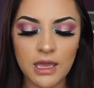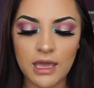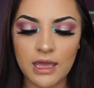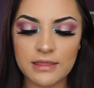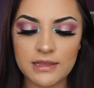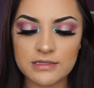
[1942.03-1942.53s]

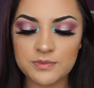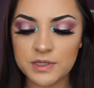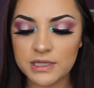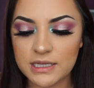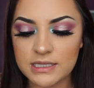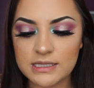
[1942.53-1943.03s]
and this
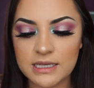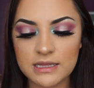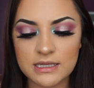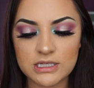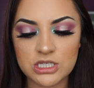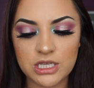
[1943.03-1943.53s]
one is in
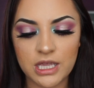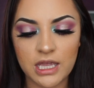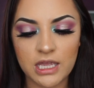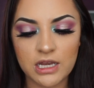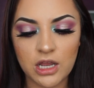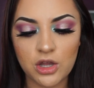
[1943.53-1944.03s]
the
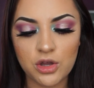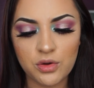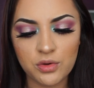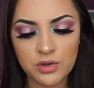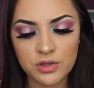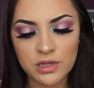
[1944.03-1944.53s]
shade
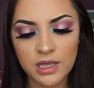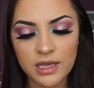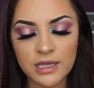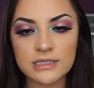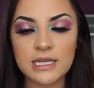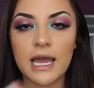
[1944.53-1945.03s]

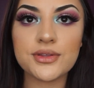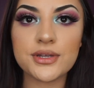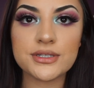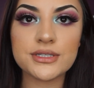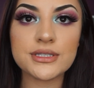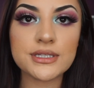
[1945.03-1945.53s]
Coconut.
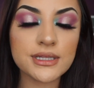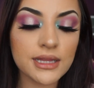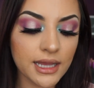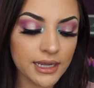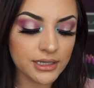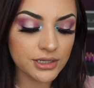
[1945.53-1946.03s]
There's the
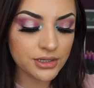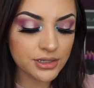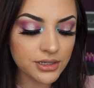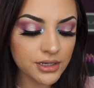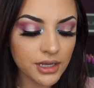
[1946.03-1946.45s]
liner,